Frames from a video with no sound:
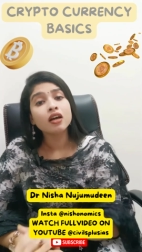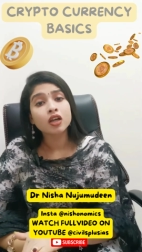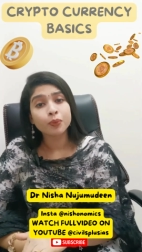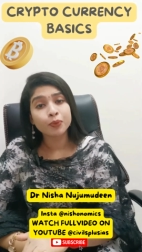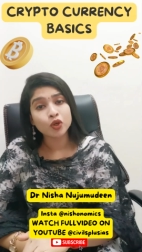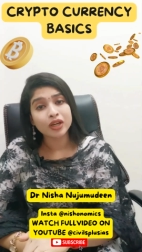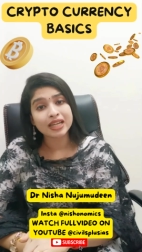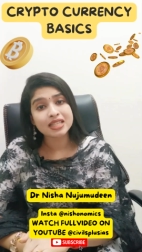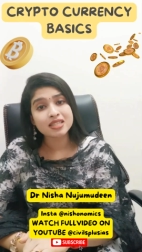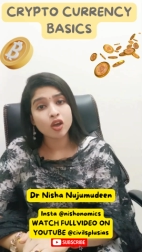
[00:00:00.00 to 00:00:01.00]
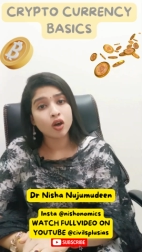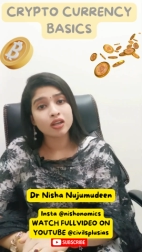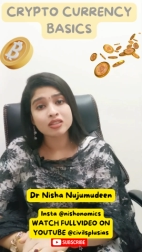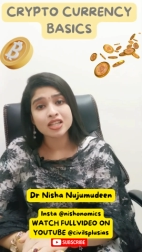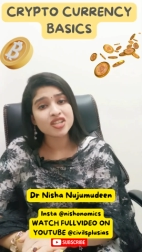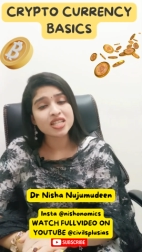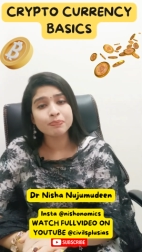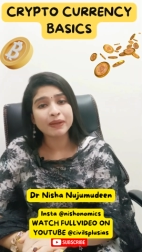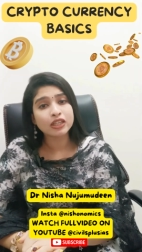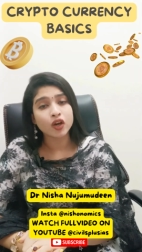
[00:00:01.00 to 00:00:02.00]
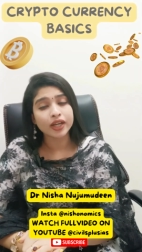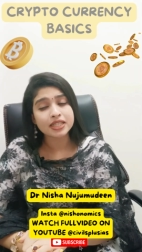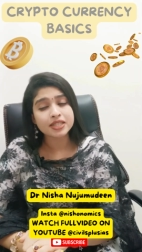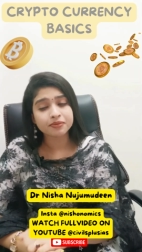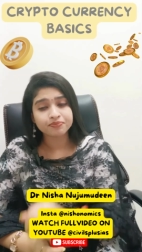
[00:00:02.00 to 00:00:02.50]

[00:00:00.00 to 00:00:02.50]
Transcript: cryptocurrency such as bitcoins.